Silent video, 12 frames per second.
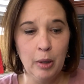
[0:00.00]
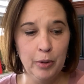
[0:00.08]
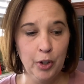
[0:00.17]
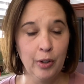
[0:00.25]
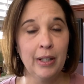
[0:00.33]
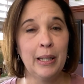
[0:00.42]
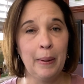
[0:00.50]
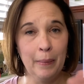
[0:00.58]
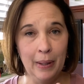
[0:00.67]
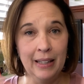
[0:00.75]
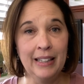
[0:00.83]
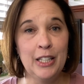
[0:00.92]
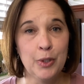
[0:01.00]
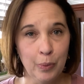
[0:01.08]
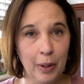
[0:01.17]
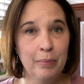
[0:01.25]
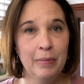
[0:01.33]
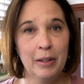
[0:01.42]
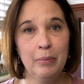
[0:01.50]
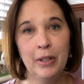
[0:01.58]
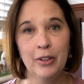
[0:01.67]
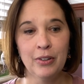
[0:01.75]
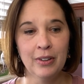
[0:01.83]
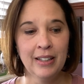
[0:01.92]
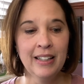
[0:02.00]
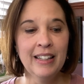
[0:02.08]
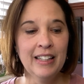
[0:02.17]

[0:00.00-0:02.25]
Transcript: but you're getting at least 1 big meal.